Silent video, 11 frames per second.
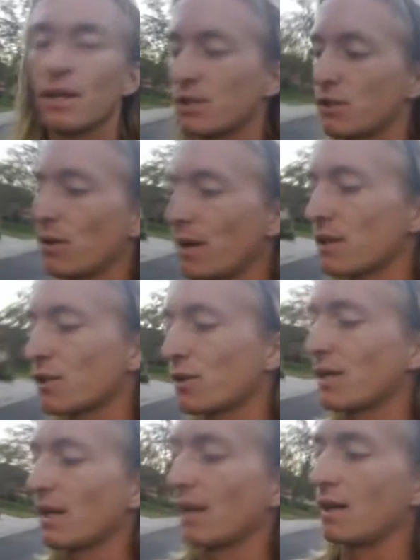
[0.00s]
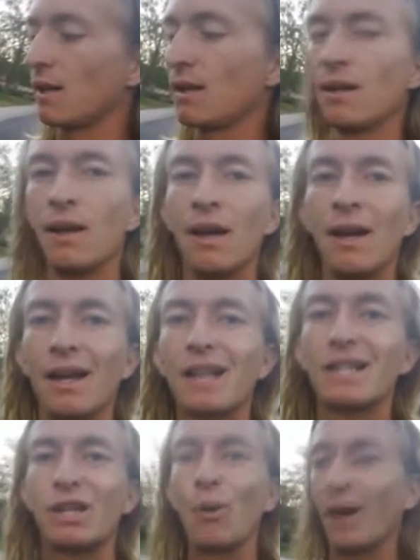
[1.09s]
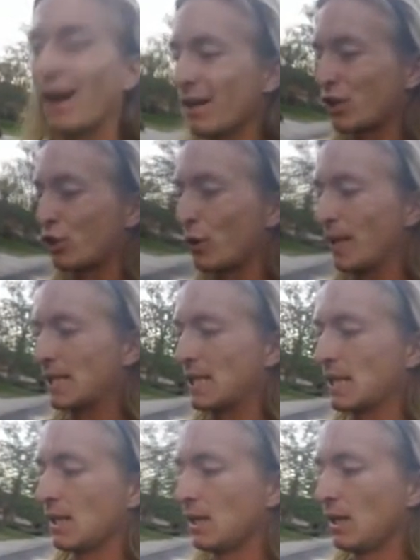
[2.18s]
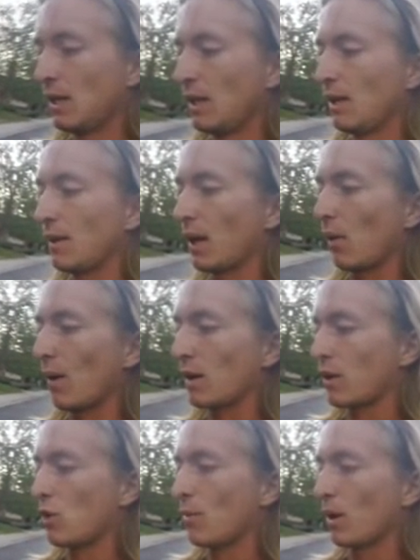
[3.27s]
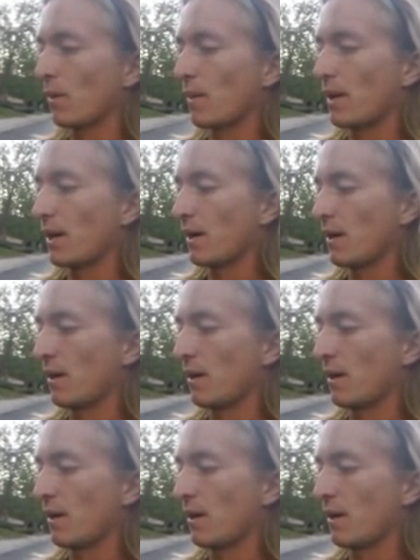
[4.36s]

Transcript: Let's do it on the street then. Let's do it on the street. There we go, wild Cubone appeared.